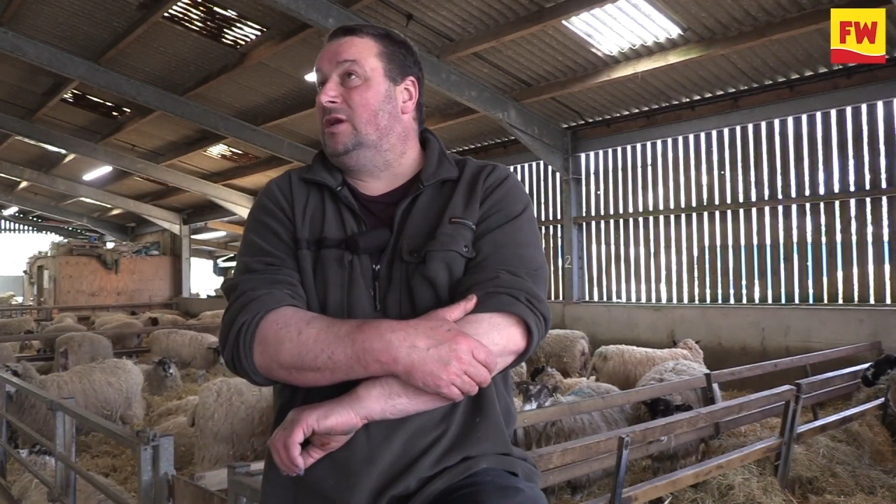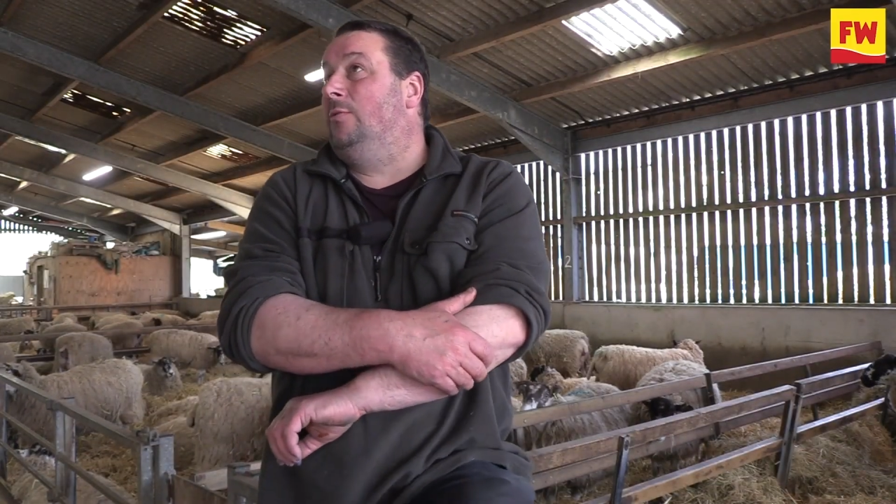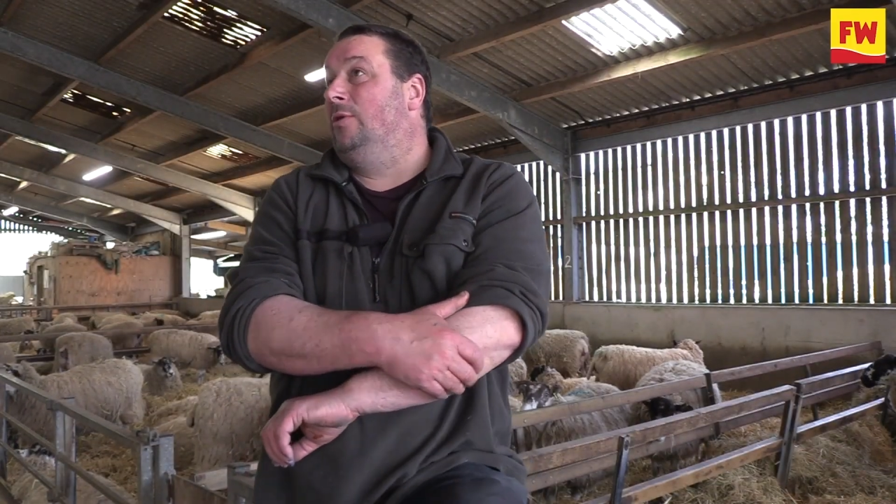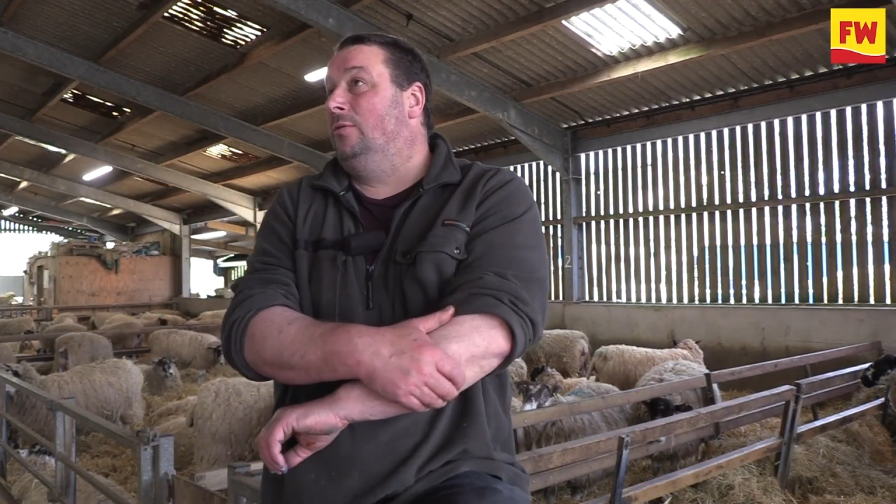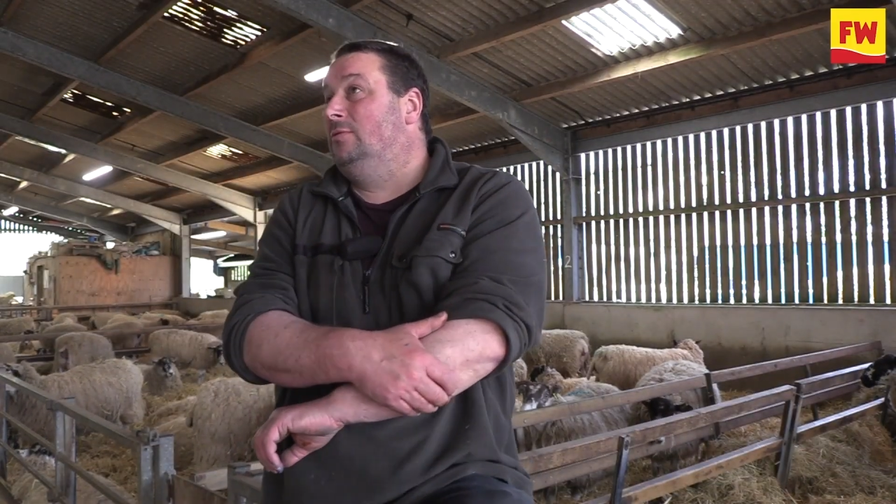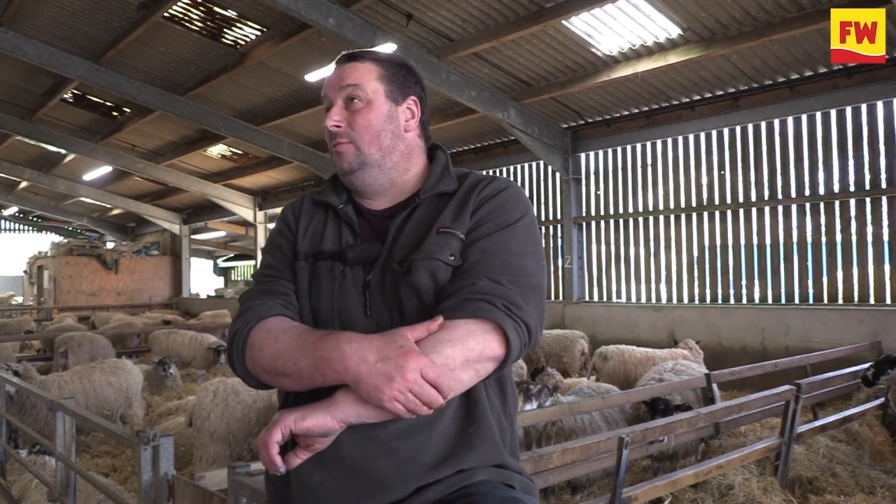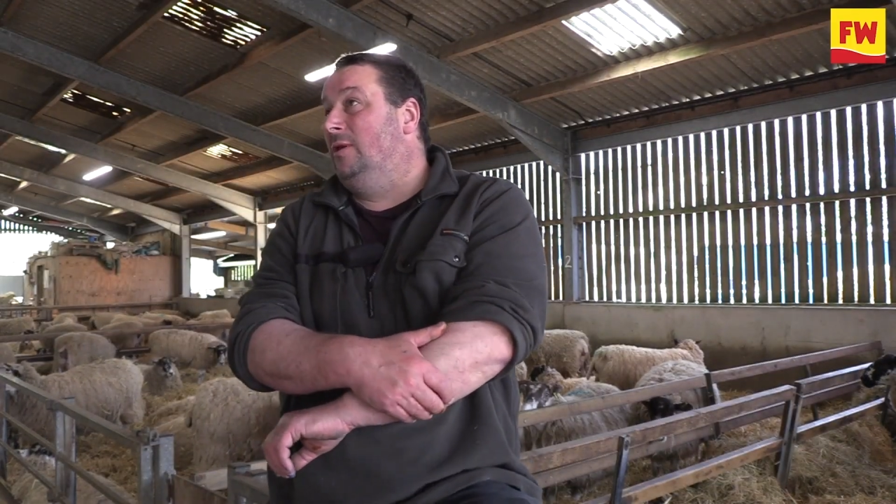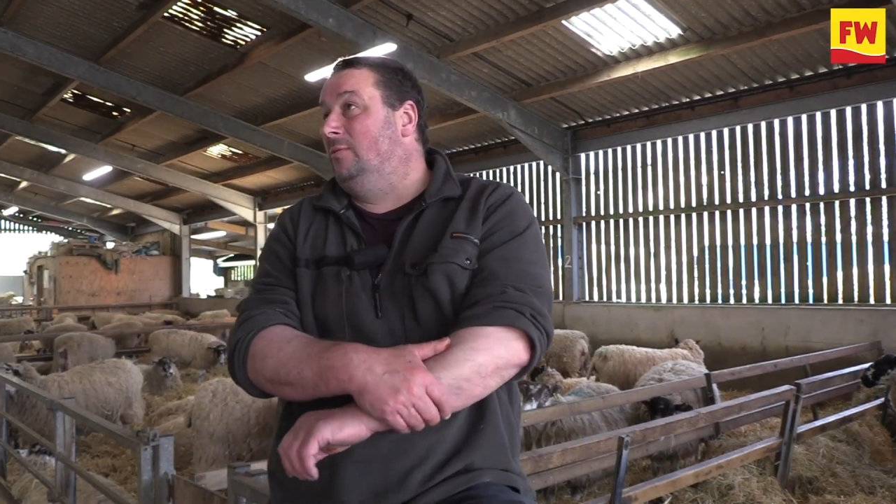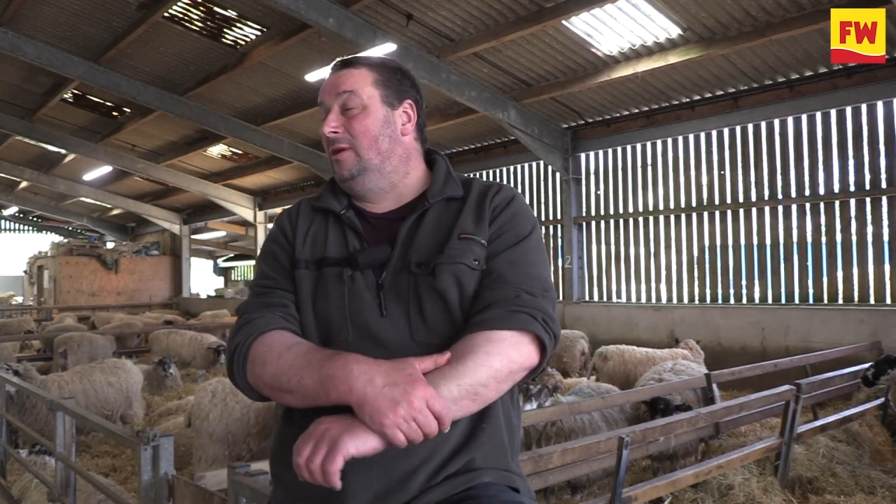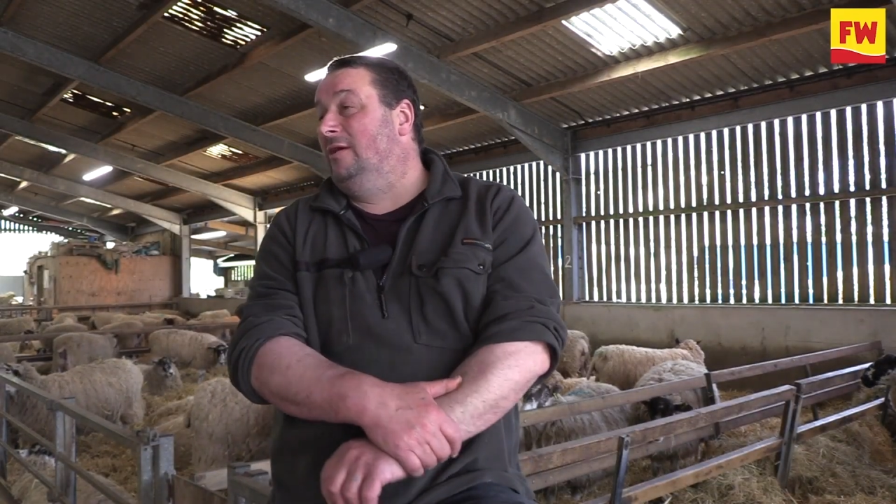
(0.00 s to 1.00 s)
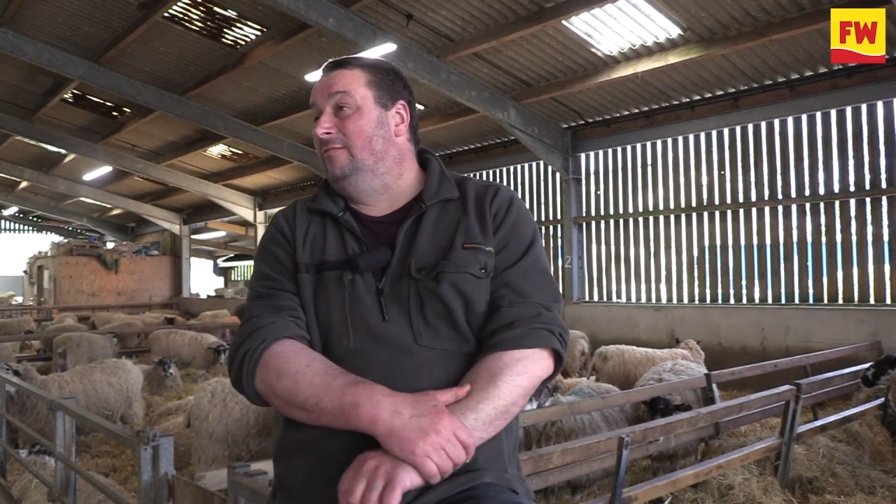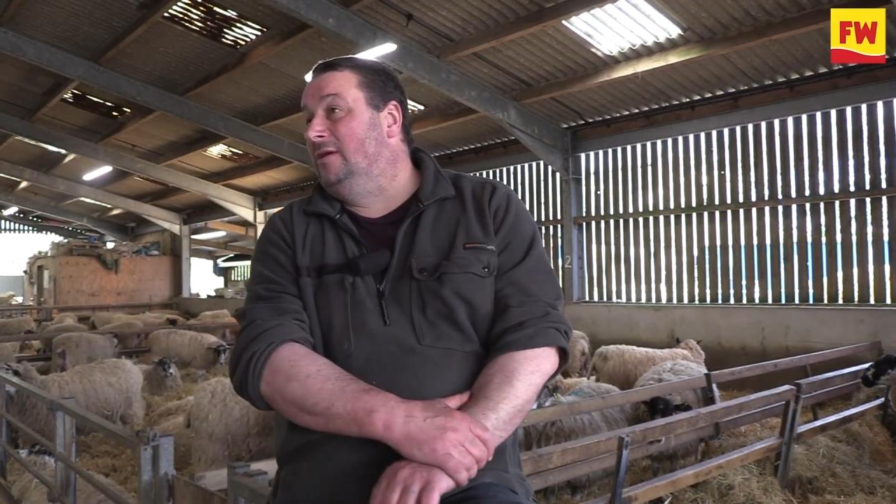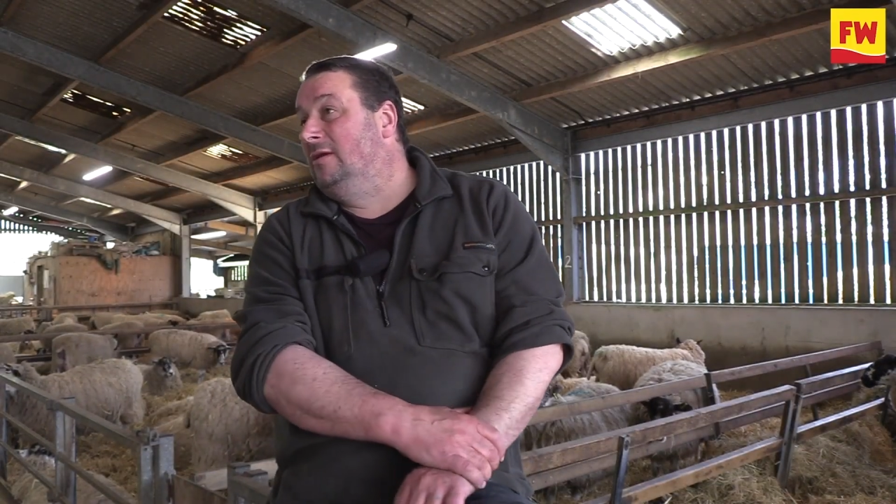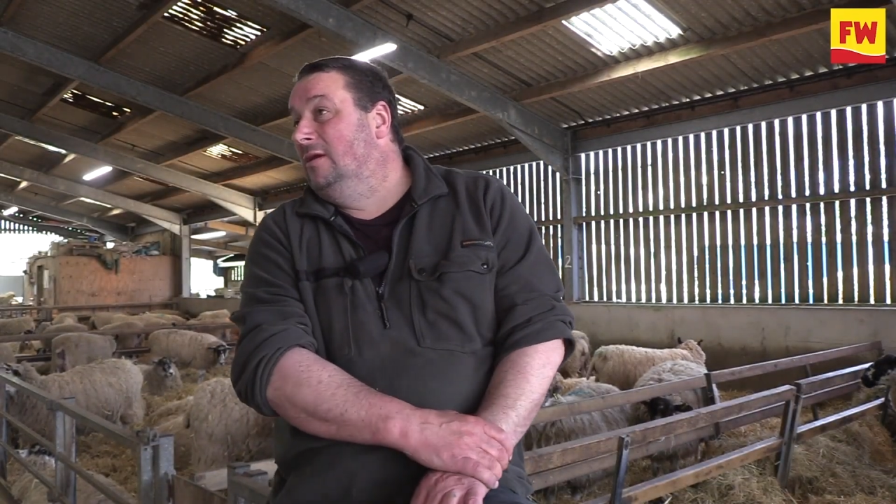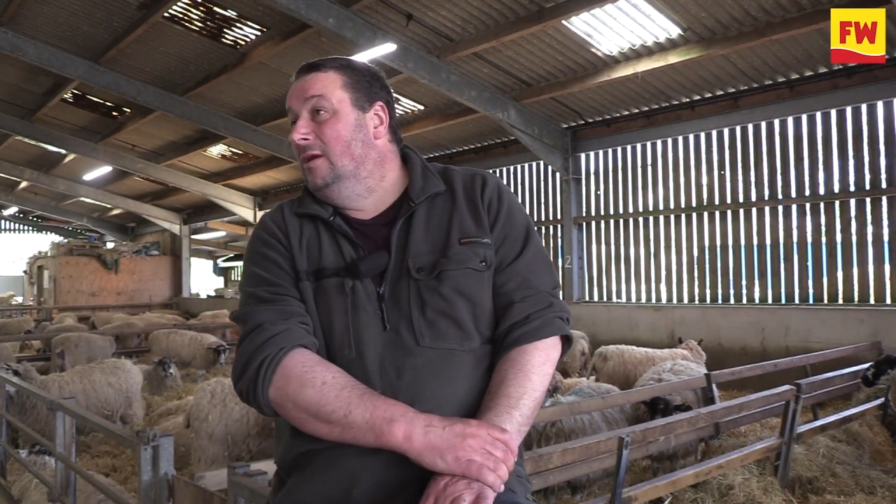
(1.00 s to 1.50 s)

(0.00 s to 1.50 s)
going on, to whether we're gonna have any,